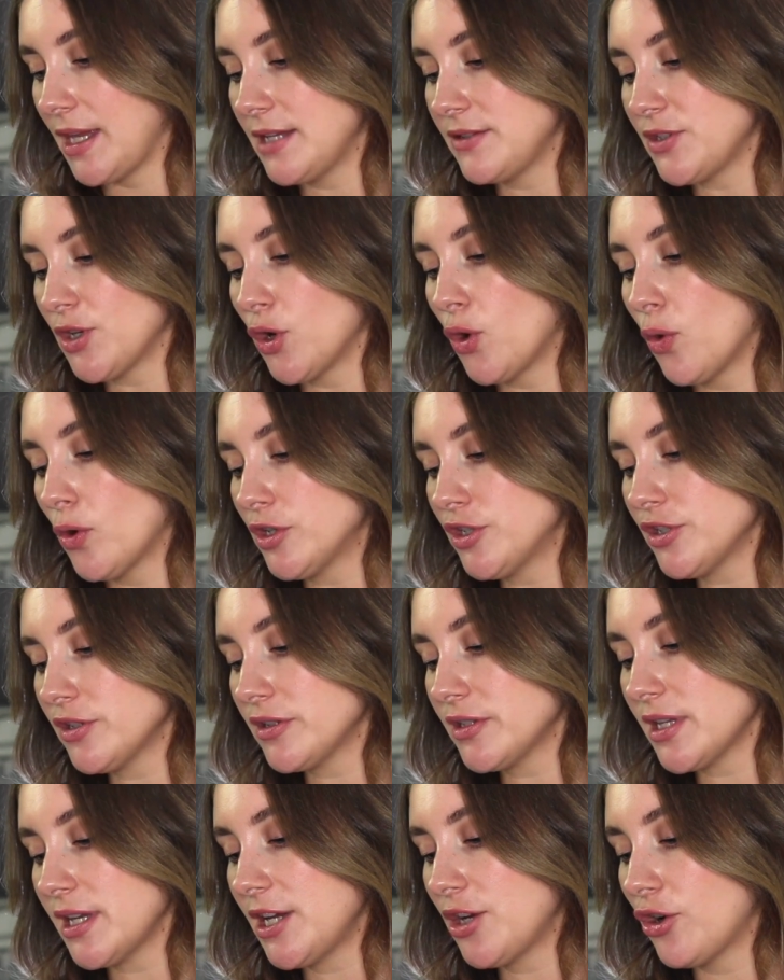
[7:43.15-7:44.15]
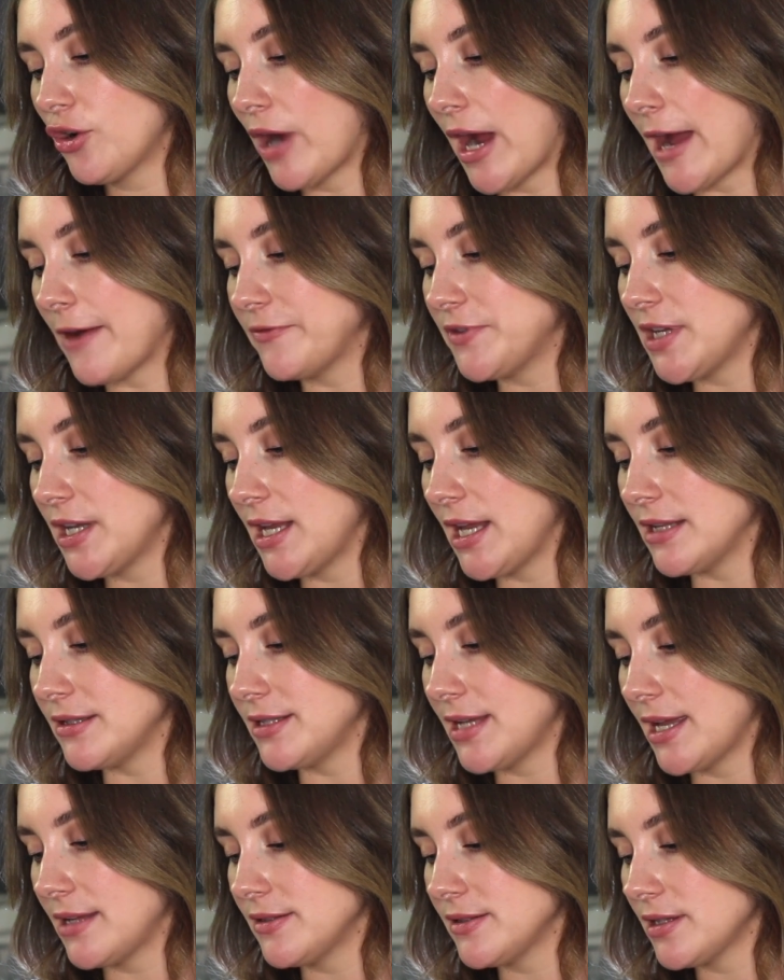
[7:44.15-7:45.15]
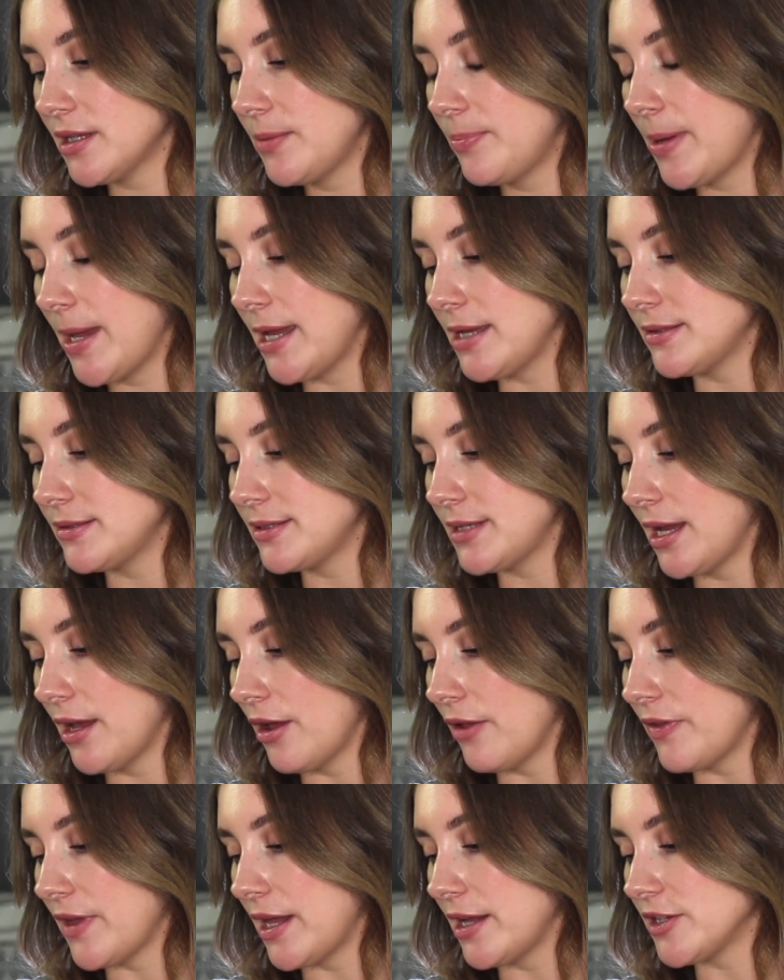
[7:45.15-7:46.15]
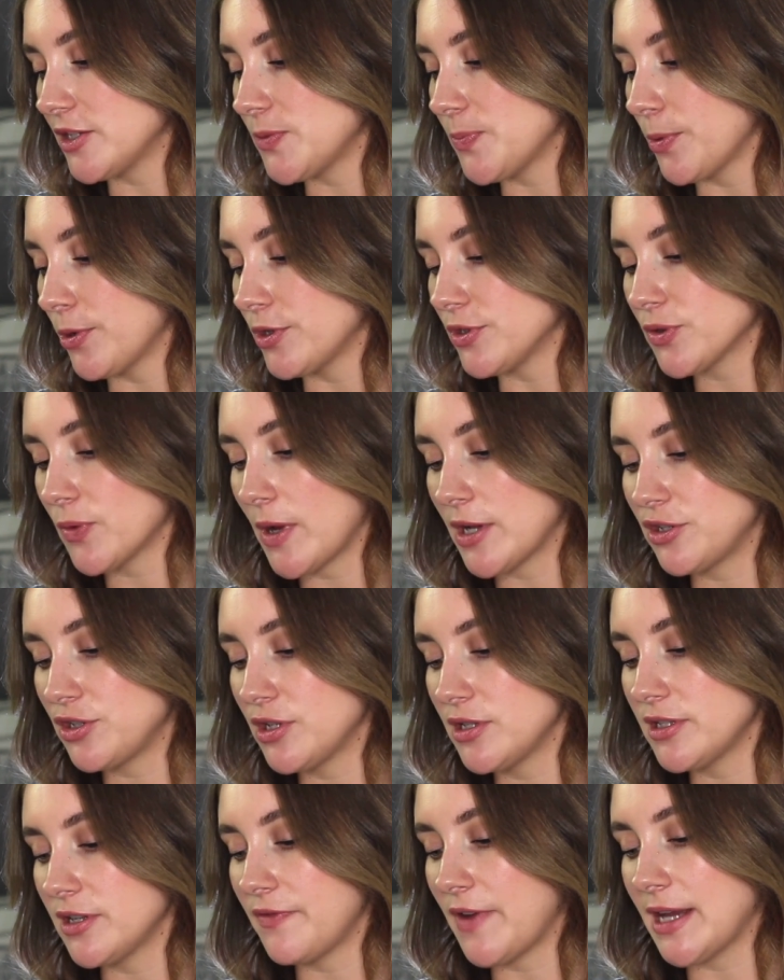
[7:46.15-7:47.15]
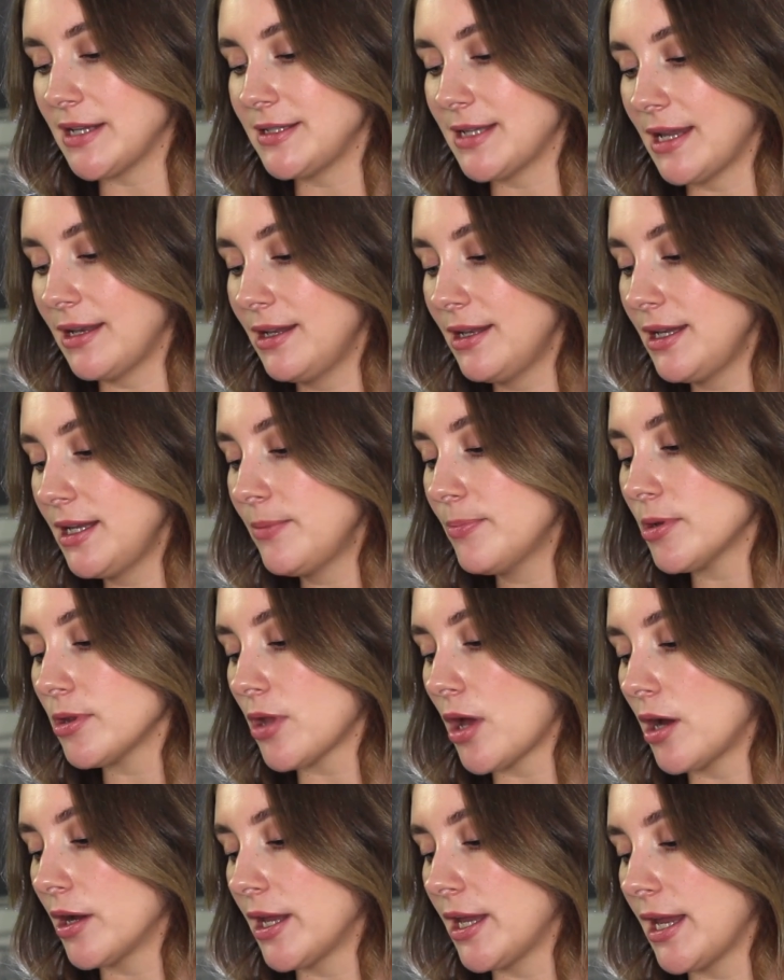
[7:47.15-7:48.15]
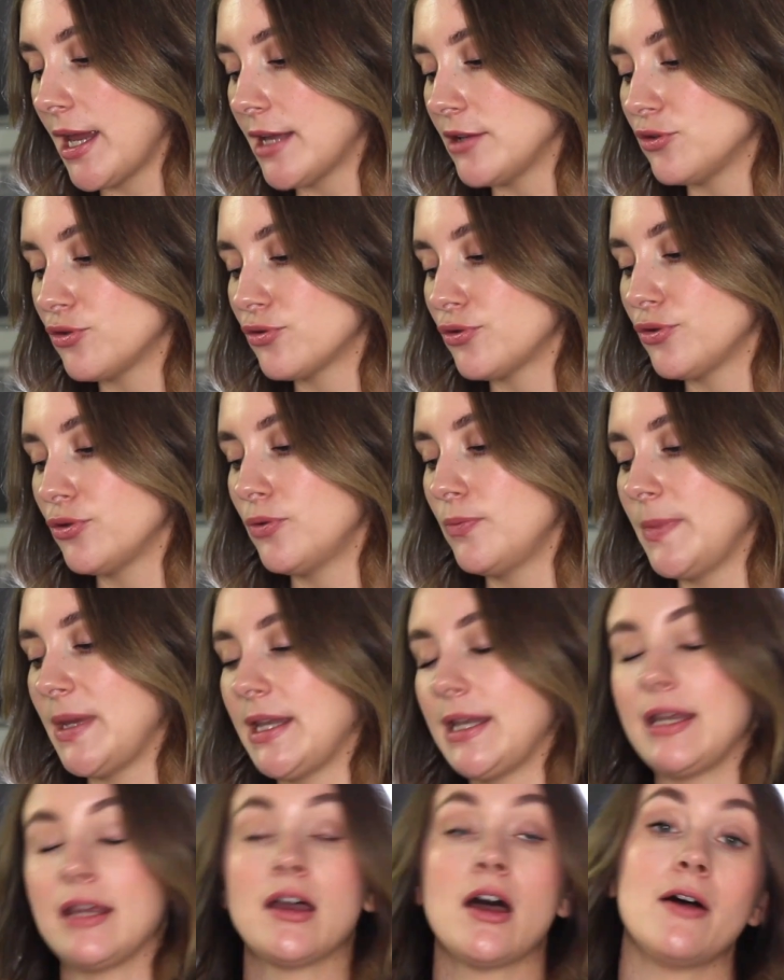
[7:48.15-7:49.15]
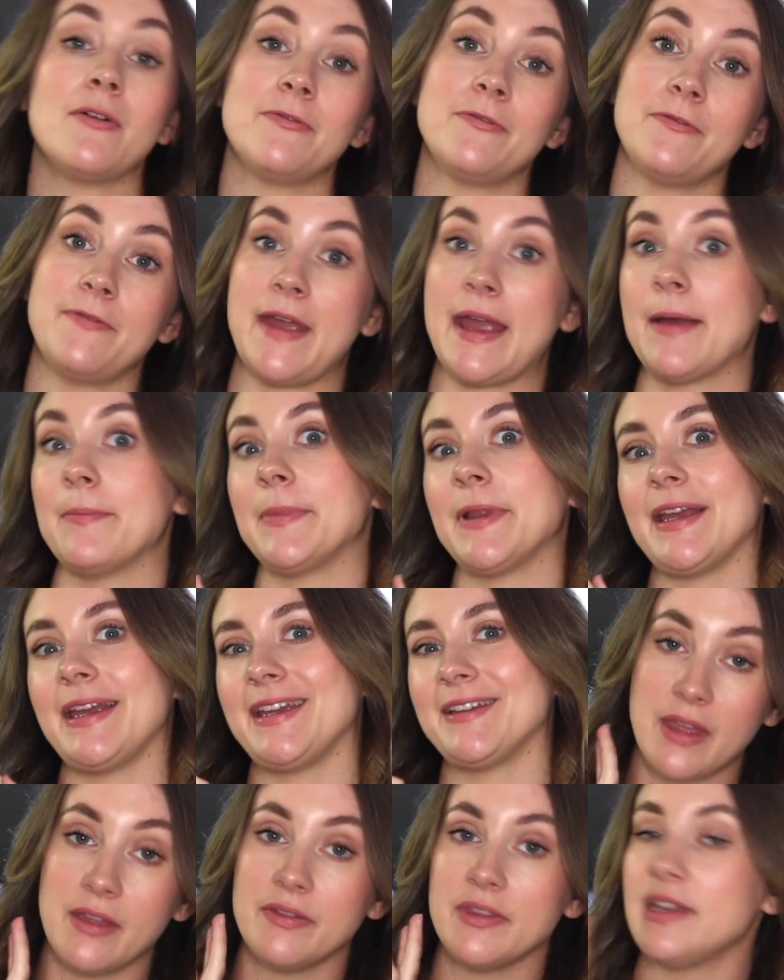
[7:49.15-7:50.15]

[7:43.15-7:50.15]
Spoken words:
It's a gorgeously crafted, intensely paced tale that explores questions of identity, belonging, and true meaning of family.